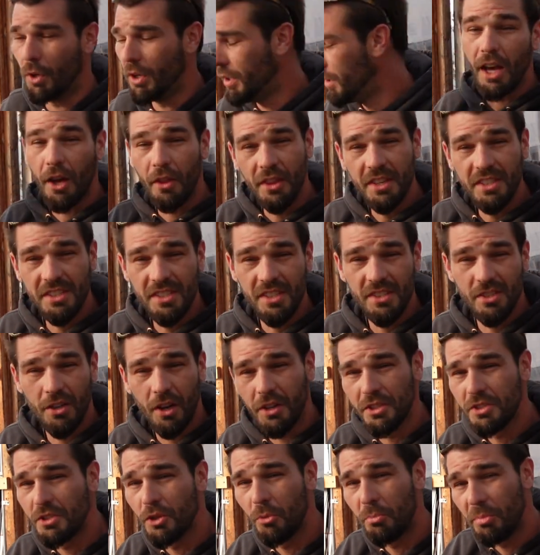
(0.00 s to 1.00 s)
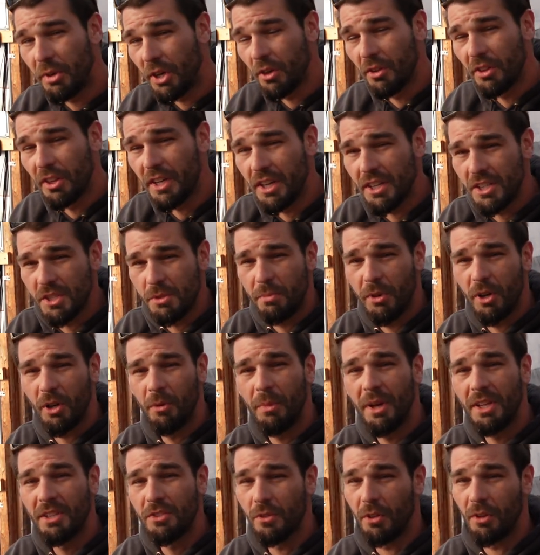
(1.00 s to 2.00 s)
now this is also purely
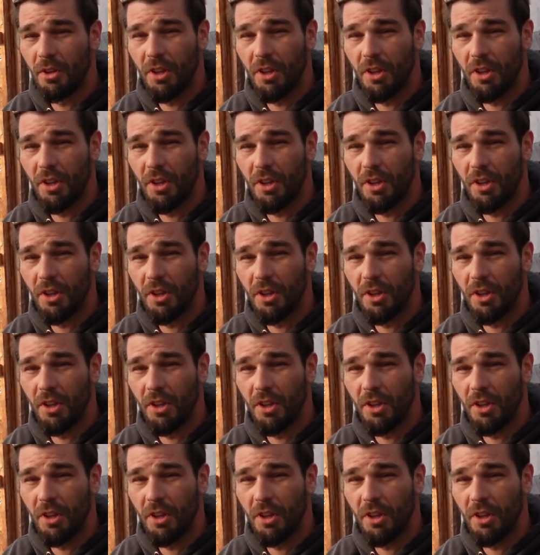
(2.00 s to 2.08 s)
experimental.